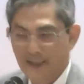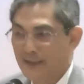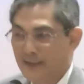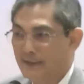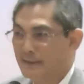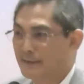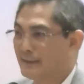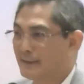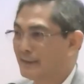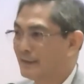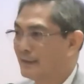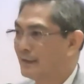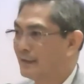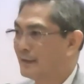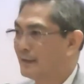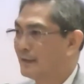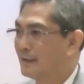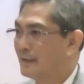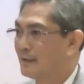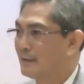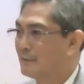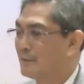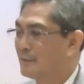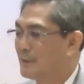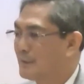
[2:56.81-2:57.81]
And
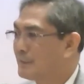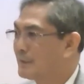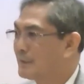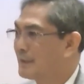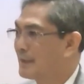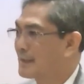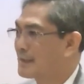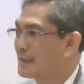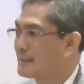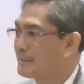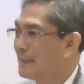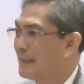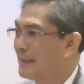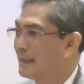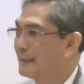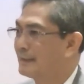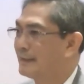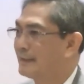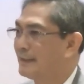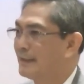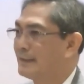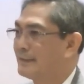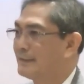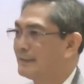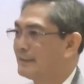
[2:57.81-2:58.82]
we would
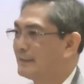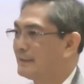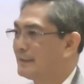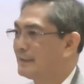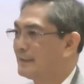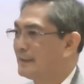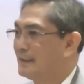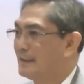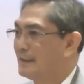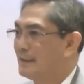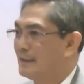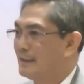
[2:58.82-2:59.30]
expect that